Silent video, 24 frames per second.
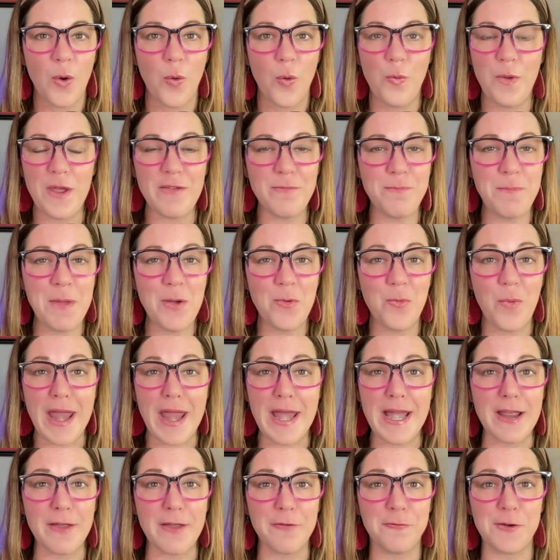We've been
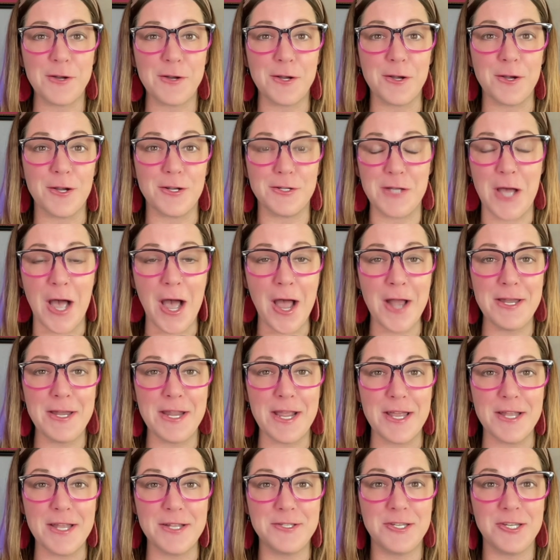waiting for
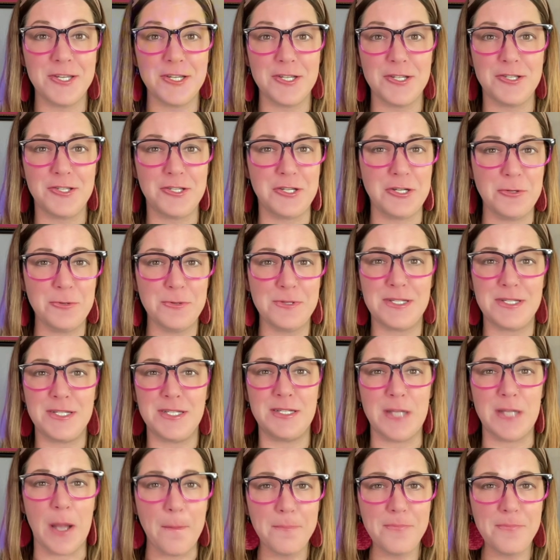Tanya to do
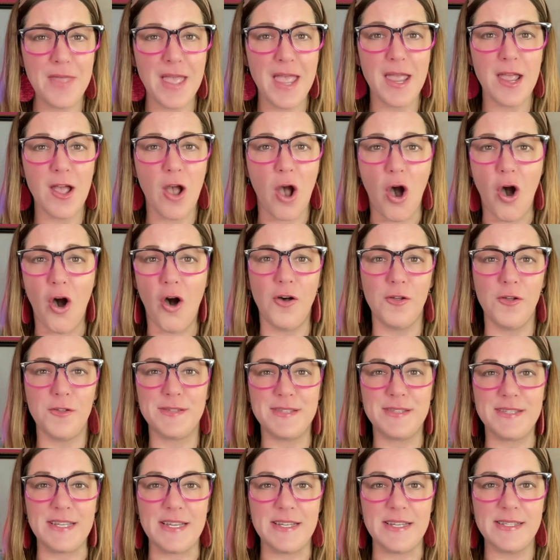something all
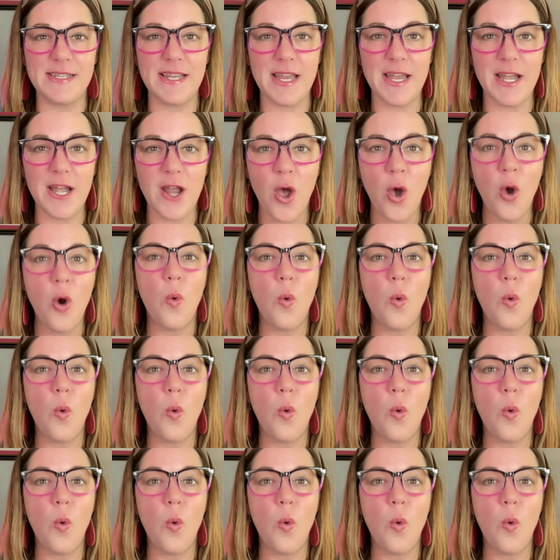season.